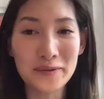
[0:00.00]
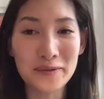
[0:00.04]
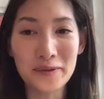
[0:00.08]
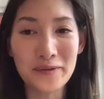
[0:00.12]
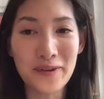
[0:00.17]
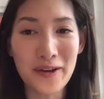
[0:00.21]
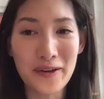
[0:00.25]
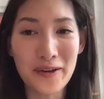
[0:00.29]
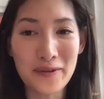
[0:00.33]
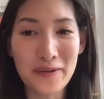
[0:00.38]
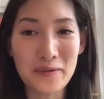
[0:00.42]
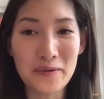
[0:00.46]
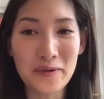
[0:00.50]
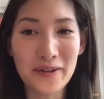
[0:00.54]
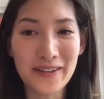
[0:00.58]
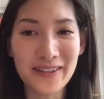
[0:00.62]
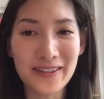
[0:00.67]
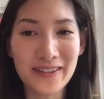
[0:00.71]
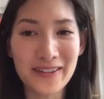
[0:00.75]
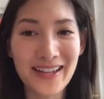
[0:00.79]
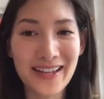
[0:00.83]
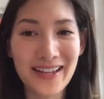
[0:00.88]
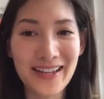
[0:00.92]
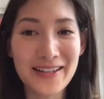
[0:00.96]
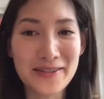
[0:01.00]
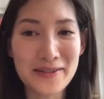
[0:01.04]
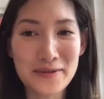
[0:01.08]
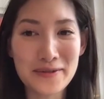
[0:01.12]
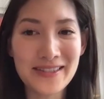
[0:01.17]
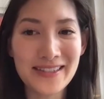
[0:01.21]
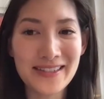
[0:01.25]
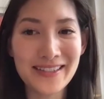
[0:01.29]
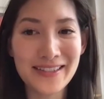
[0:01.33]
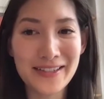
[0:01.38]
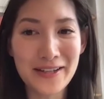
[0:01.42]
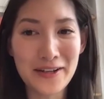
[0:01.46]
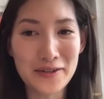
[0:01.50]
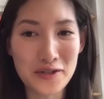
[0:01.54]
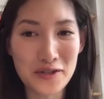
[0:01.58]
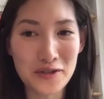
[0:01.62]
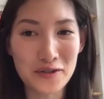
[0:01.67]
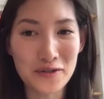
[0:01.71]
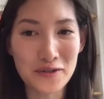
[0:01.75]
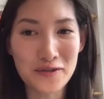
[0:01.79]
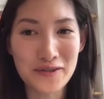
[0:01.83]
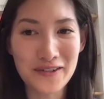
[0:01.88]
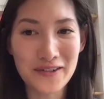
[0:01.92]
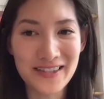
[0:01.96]
around the world, I do see young
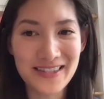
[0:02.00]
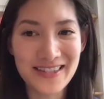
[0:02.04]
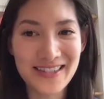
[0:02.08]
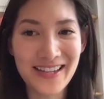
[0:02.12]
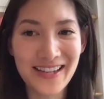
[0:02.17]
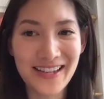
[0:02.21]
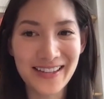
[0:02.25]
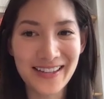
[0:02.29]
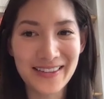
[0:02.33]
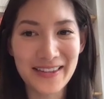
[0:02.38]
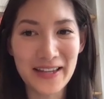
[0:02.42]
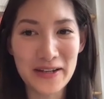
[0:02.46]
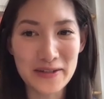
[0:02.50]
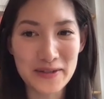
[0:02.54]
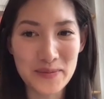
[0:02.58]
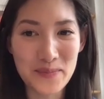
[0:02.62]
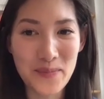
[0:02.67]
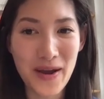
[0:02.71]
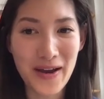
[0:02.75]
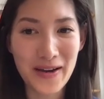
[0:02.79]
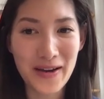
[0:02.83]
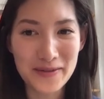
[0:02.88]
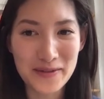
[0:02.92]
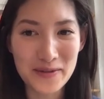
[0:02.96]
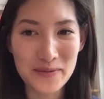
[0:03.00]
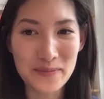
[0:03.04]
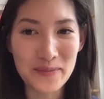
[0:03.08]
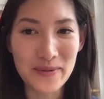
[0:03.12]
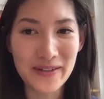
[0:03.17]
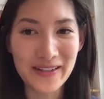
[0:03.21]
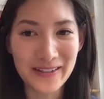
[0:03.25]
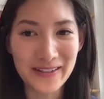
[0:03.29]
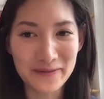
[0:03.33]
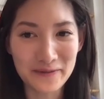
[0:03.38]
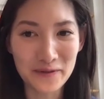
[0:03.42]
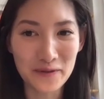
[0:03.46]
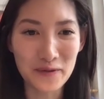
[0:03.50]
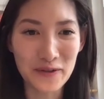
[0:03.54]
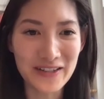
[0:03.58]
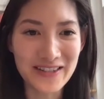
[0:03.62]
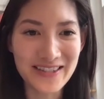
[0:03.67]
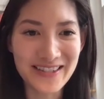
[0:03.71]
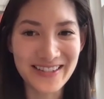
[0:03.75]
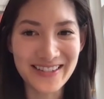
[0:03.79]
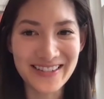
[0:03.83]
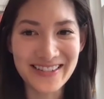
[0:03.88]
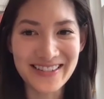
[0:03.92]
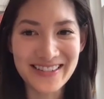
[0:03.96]
children saying they aspire to be
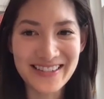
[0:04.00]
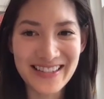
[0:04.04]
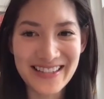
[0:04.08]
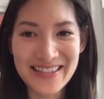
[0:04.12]
influencers.